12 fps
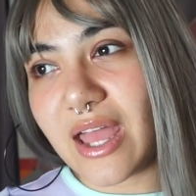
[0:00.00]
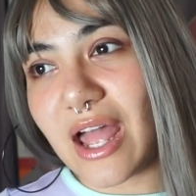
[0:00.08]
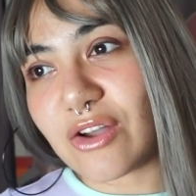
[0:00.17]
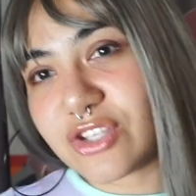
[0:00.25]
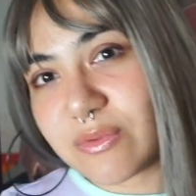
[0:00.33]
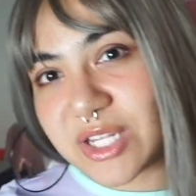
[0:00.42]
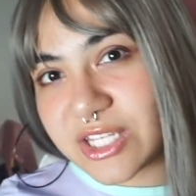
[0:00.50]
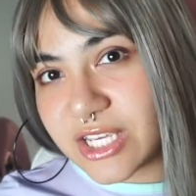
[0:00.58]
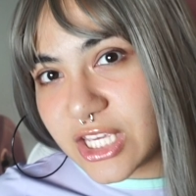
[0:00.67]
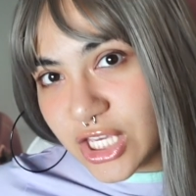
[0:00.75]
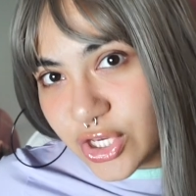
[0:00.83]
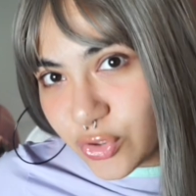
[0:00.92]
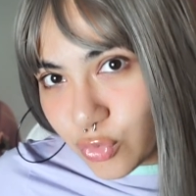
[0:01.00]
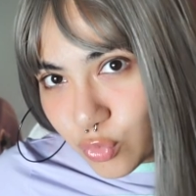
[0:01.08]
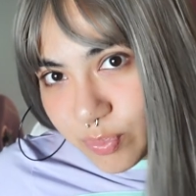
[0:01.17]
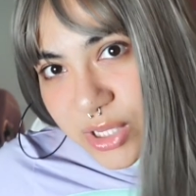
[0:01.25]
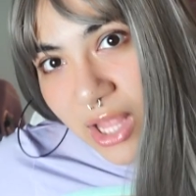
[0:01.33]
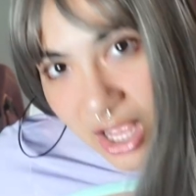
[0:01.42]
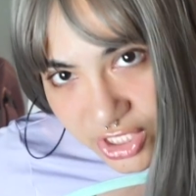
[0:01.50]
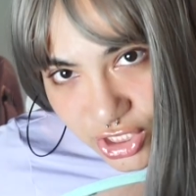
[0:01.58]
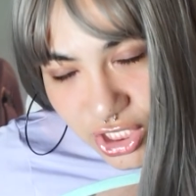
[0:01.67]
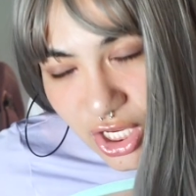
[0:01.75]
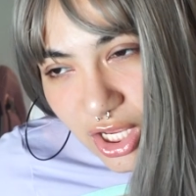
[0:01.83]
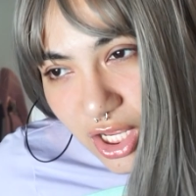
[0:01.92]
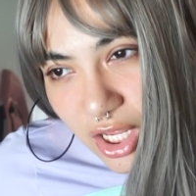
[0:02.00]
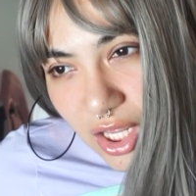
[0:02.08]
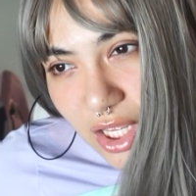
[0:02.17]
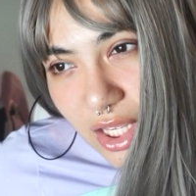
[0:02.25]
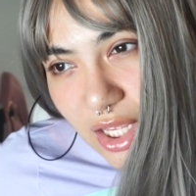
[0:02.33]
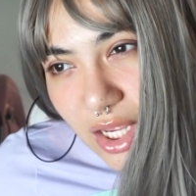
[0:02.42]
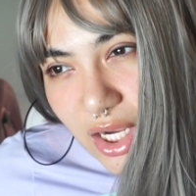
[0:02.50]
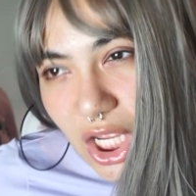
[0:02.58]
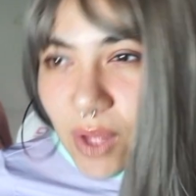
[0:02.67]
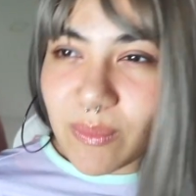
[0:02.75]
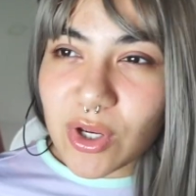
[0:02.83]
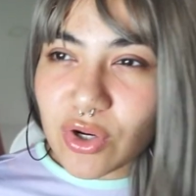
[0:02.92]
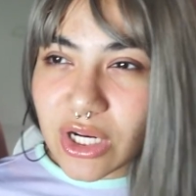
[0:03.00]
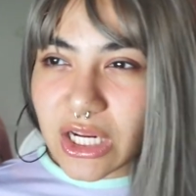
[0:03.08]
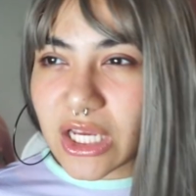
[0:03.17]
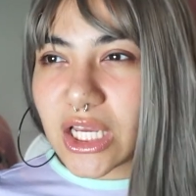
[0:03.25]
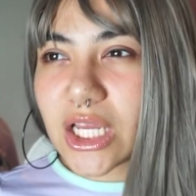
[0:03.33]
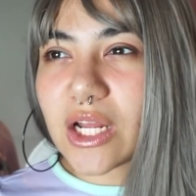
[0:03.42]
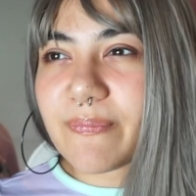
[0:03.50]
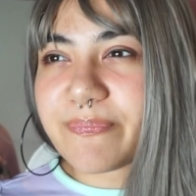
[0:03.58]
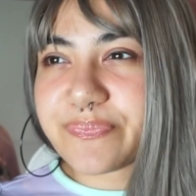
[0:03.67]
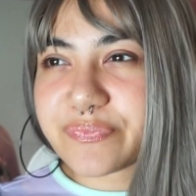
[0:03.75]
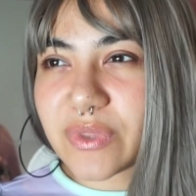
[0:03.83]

LGBTQ+ community.